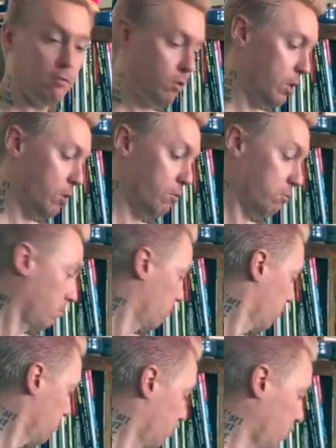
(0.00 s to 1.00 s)
So
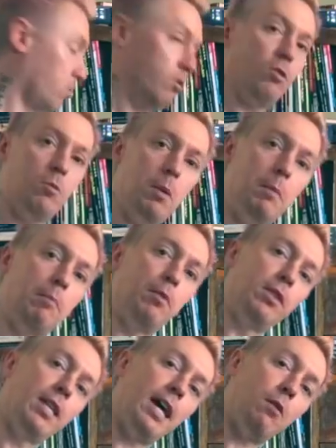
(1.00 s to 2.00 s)
just maybe
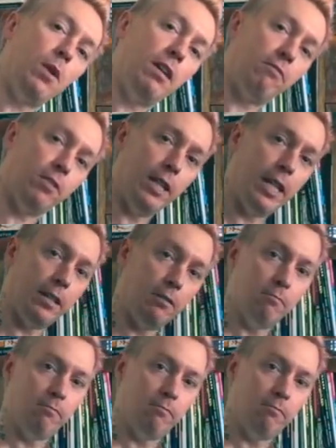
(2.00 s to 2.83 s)
put that away for later.